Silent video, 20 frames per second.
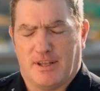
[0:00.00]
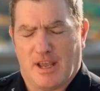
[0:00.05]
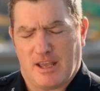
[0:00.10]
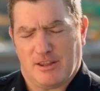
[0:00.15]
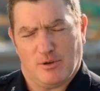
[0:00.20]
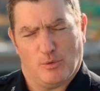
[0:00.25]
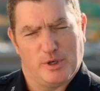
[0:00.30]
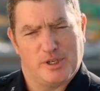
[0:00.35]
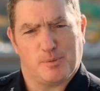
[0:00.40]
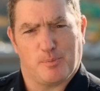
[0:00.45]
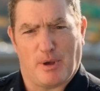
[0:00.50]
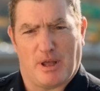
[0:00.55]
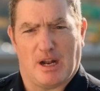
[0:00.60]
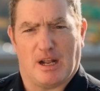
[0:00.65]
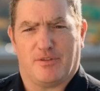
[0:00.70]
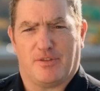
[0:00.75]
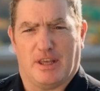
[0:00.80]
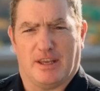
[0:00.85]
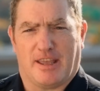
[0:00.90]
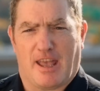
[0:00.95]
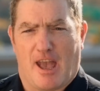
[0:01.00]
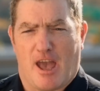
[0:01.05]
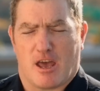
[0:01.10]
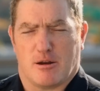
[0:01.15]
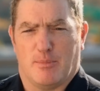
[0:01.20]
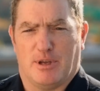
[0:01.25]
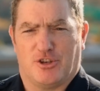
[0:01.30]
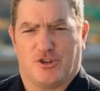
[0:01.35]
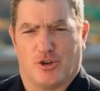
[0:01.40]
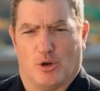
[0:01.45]
The day that we spent at the
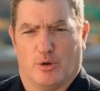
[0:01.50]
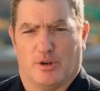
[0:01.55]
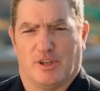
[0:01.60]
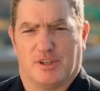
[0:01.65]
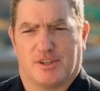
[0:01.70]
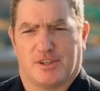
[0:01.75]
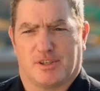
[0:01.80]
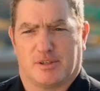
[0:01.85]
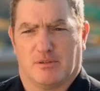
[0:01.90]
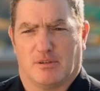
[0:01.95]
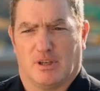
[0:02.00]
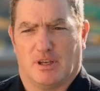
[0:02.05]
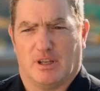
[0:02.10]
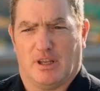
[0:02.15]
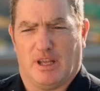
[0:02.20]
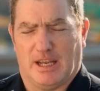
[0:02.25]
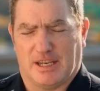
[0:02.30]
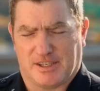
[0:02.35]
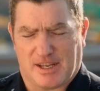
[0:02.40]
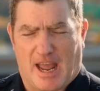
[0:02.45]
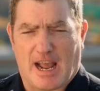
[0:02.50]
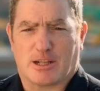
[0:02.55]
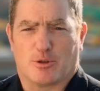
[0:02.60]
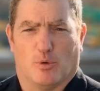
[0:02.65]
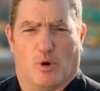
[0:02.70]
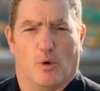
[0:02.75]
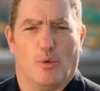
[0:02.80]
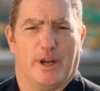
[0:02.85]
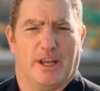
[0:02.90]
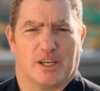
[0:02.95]
academy showed us
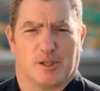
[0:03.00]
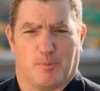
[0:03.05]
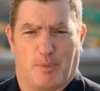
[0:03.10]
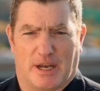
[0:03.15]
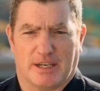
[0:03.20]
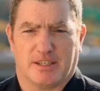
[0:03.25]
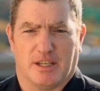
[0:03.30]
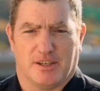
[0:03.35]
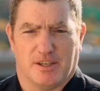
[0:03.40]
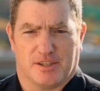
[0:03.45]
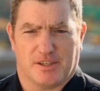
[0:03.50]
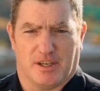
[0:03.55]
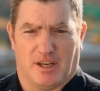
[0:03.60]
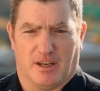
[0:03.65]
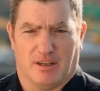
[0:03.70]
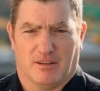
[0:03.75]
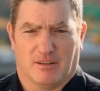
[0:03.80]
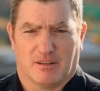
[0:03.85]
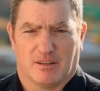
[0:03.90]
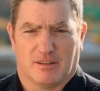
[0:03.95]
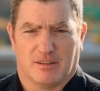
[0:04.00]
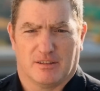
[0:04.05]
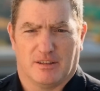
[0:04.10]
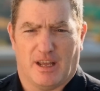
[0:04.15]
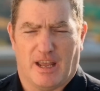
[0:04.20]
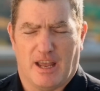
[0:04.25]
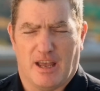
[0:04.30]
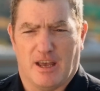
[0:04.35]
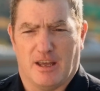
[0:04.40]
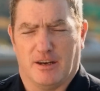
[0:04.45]
exactly what we expected to see.
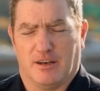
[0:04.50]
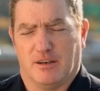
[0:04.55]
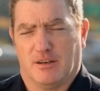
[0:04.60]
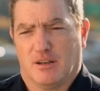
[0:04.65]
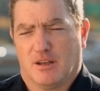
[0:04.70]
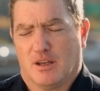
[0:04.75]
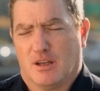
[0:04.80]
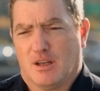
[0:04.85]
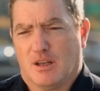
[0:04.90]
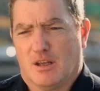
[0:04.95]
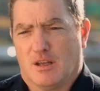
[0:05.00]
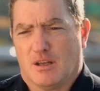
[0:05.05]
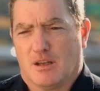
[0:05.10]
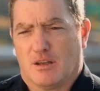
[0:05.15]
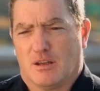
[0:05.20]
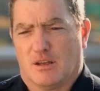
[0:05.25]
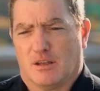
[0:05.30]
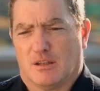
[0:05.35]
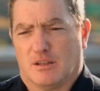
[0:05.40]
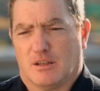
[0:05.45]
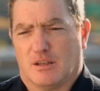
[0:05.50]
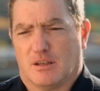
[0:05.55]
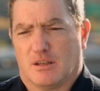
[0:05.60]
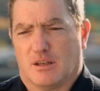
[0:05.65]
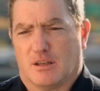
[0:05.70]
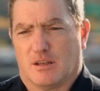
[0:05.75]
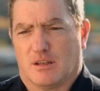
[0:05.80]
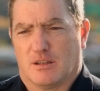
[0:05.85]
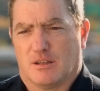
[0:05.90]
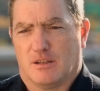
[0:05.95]
And,
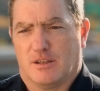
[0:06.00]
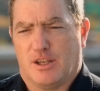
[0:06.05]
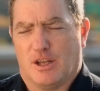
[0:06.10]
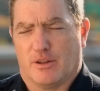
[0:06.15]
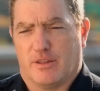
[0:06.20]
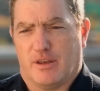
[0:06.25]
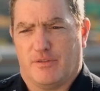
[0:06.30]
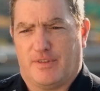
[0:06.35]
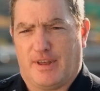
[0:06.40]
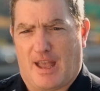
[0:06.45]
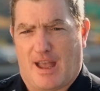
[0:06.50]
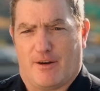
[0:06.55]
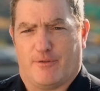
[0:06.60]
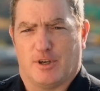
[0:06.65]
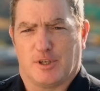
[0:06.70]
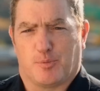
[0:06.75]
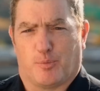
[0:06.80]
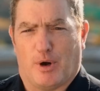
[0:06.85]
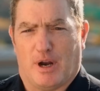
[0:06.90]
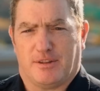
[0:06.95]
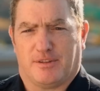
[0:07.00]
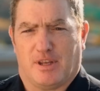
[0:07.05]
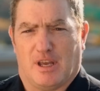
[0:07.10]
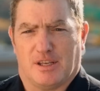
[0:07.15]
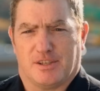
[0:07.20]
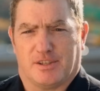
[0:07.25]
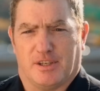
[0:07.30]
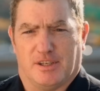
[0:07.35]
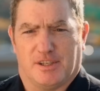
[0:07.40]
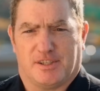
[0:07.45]
you know, the average breath
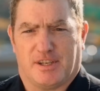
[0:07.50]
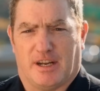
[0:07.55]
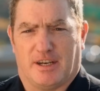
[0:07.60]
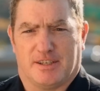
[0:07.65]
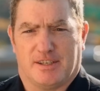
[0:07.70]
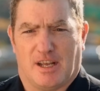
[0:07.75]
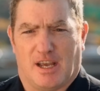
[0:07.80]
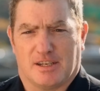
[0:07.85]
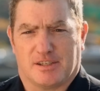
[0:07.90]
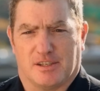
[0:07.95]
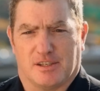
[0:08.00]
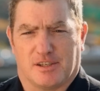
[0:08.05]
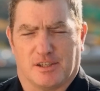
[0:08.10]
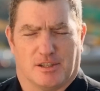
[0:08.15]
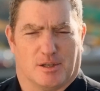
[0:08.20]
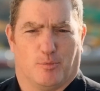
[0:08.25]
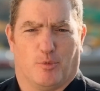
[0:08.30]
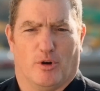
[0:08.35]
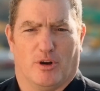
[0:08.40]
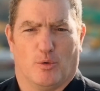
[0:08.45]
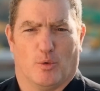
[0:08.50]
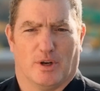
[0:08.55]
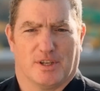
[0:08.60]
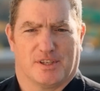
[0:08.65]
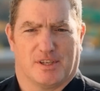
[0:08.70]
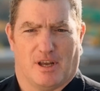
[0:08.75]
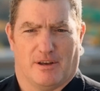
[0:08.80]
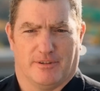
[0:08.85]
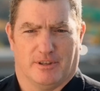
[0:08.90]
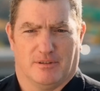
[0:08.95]
test in the state of Texas is a
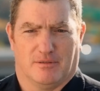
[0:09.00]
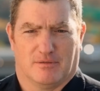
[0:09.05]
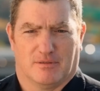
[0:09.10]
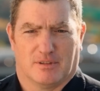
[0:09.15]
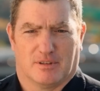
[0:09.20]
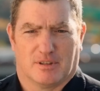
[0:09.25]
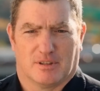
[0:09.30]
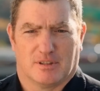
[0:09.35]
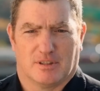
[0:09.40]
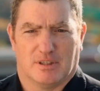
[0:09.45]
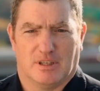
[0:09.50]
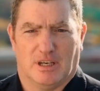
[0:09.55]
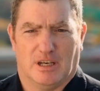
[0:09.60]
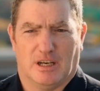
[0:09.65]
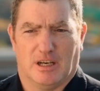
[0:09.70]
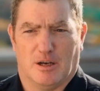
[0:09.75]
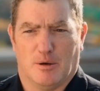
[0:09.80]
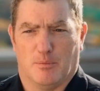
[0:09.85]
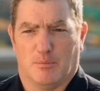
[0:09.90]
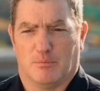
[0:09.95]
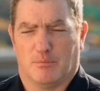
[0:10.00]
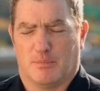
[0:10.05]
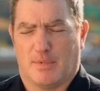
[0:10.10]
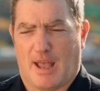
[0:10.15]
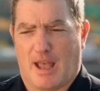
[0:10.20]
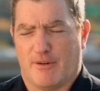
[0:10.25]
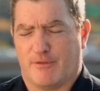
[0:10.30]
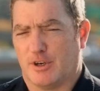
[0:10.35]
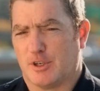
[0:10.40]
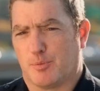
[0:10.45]
0.17.
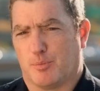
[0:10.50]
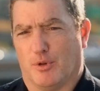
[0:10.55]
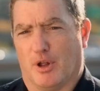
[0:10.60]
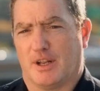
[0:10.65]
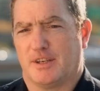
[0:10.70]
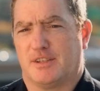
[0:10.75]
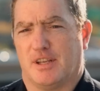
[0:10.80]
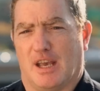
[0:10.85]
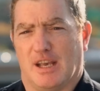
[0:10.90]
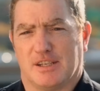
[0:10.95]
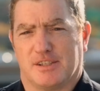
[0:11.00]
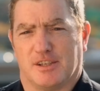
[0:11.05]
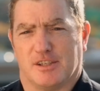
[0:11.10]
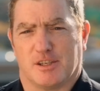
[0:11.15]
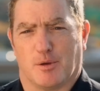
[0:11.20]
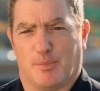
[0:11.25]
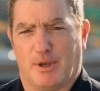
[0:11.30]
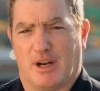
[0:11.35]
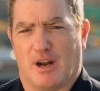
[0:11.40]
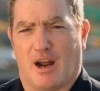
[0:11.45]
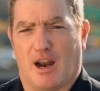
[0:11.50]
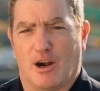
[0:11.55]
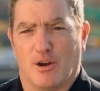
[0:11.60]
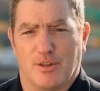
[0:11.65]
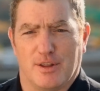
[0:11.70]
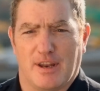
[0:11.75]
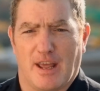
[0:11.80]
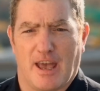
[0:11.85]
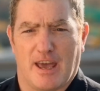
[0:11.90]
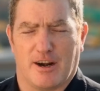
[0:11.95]
Average blood test is a bit
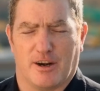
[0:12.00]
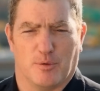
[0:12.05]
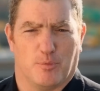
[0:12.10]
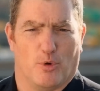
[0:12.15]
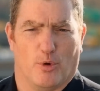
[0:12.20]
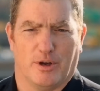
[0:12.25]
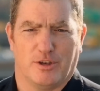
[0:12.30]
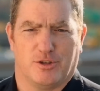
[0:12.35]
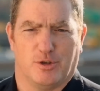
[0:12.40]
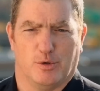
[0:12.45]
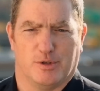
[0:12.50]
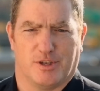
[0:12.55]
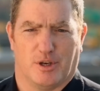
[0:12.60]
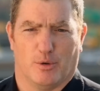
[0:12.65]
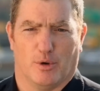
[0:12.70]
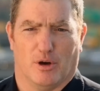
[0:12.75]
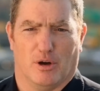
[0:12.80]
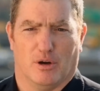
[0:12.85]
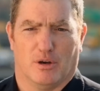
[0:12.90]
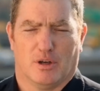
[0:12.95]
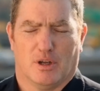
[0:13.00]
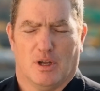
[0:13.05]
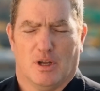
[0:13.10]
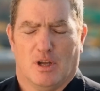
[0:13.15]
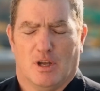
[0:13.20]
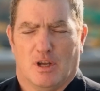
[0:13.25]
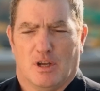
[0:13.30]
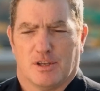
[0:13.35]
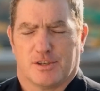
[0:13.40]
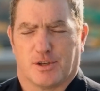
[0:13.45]
higher than that at a
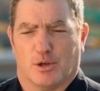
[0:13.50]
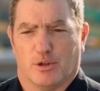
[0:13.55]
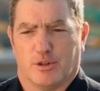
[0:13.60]
0.20.